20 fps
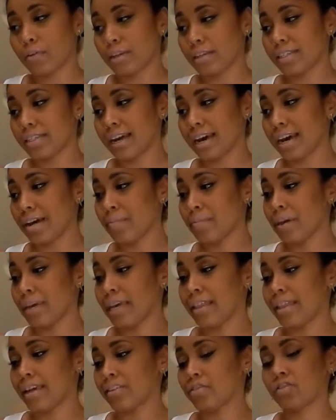for the time
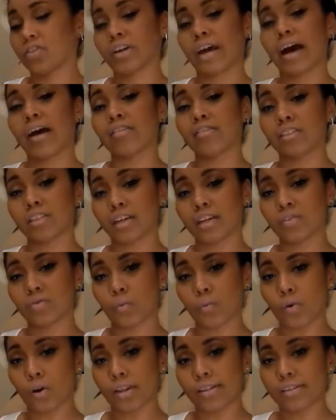being that your child does
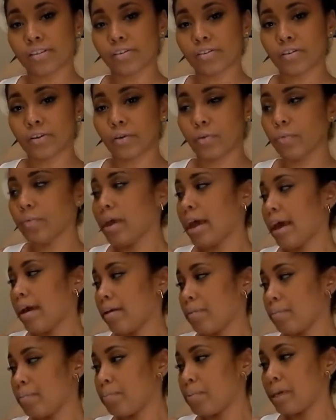want to
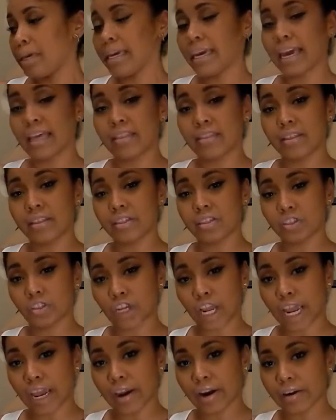be in this
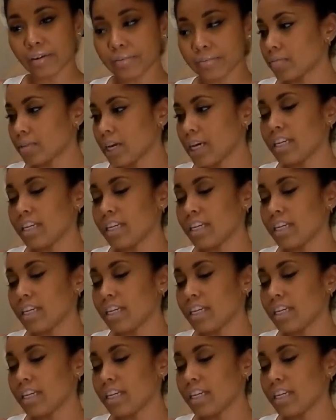chair.